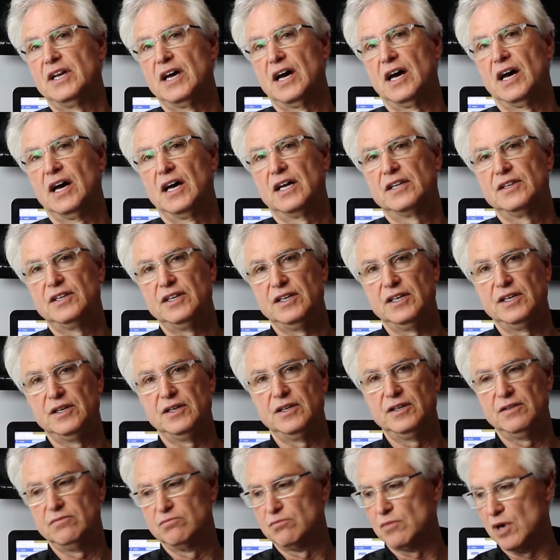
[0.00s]
on
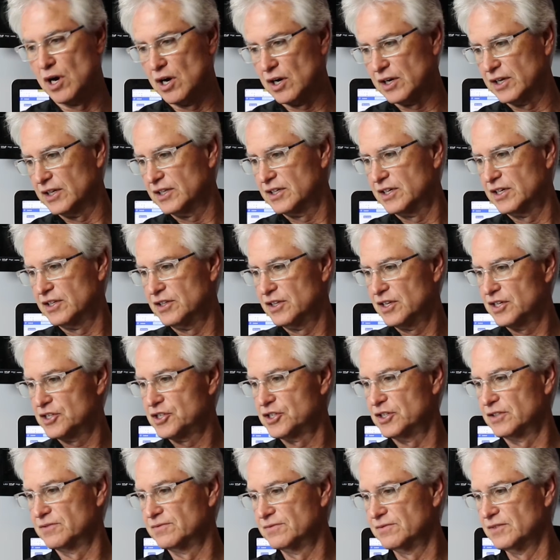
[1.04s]
the market
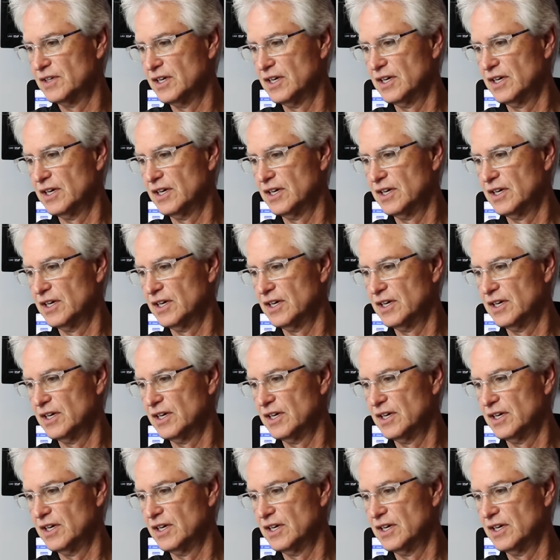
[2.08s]
condition.